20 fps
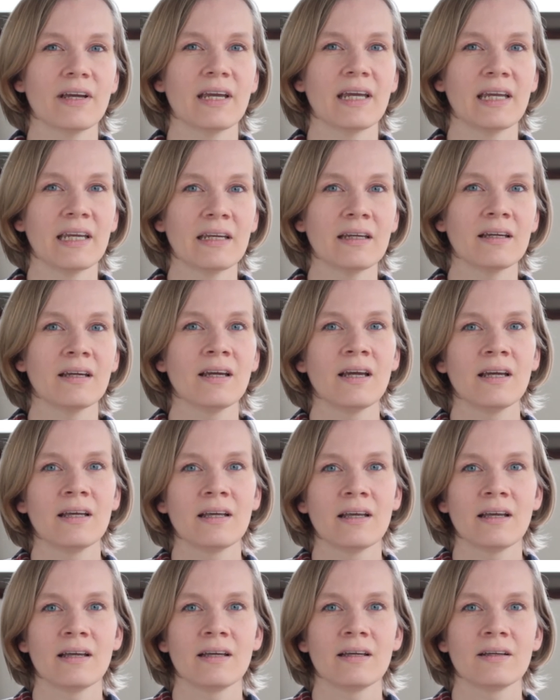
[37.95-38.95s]
a
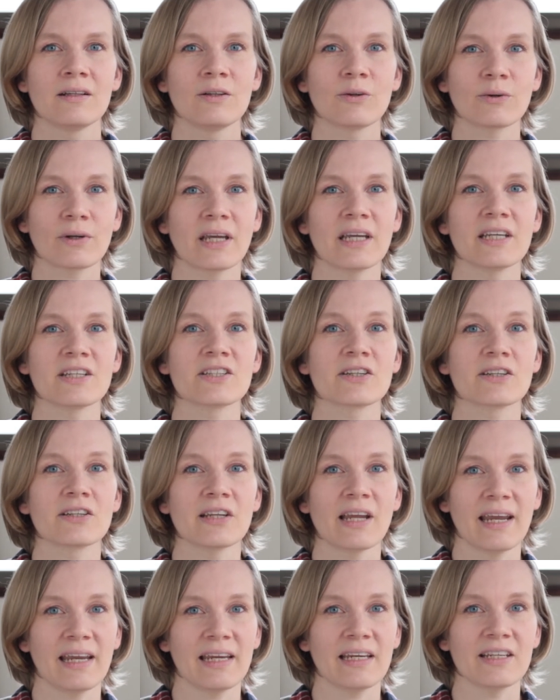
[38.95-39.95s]
location
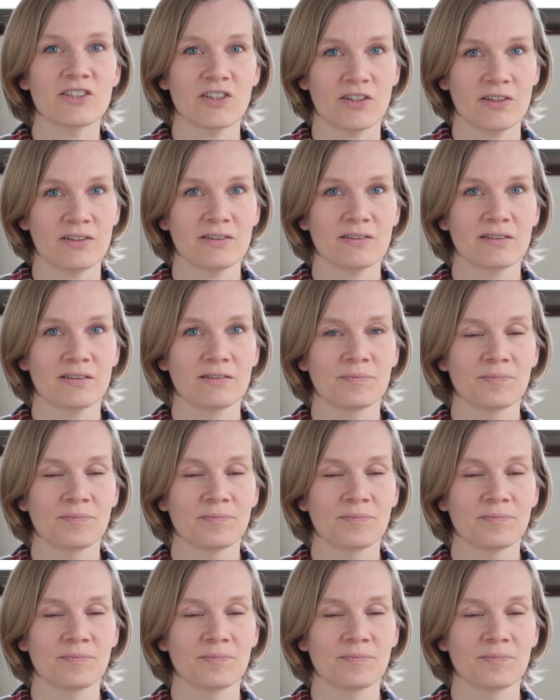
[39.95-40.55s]
agent.